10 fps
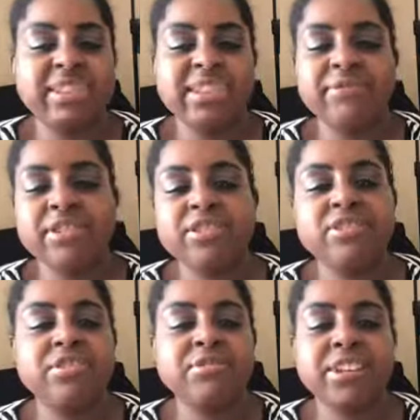different
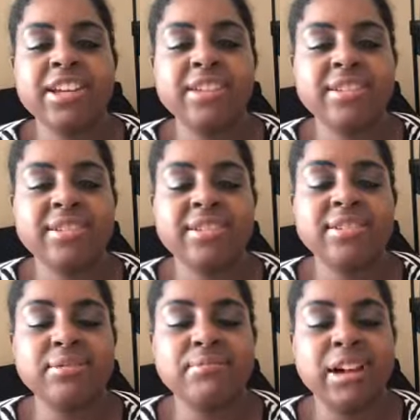drinks
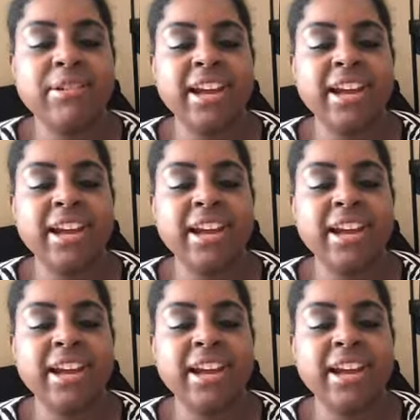as well.